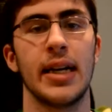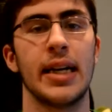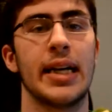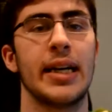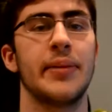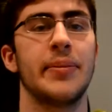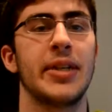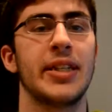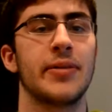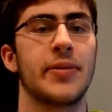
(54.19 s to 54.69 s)

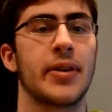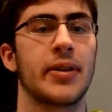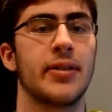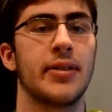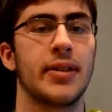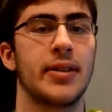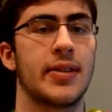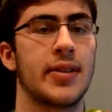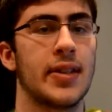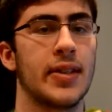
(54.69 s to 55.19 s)
it means we can
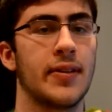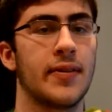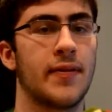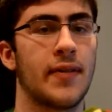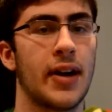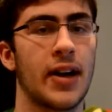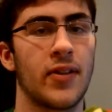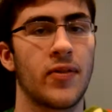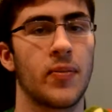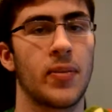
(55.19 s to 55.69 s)
only see
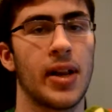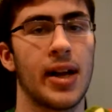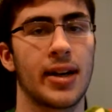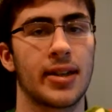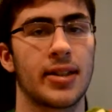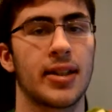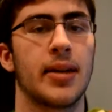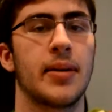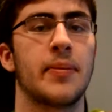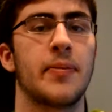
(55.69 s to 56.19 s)
5
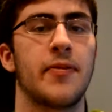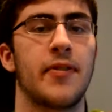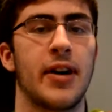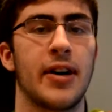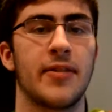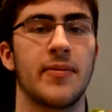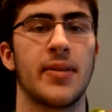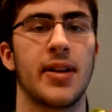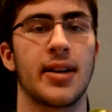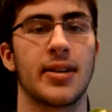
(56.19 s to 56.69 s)
blocks up,
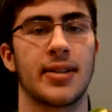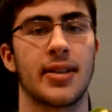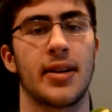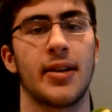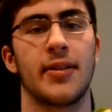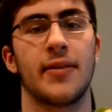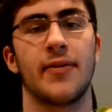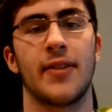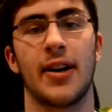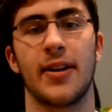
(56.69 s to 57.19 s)
5 blocks
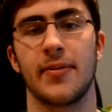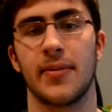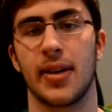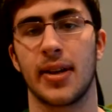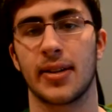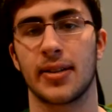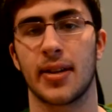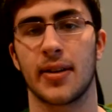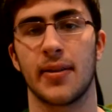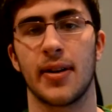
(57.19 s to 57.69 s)
down, 5
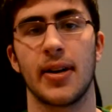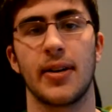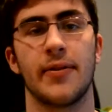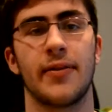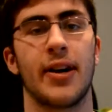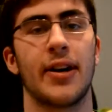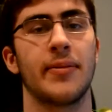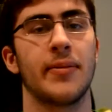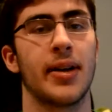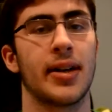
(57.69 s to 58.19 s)
blocks to the right, and
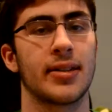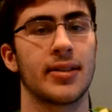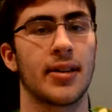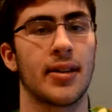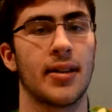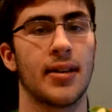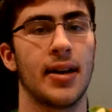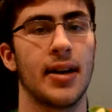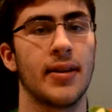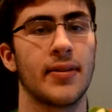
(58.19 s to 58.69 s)
5 blocks to
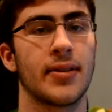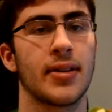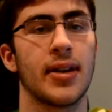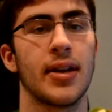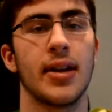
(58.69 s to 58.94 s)
the left.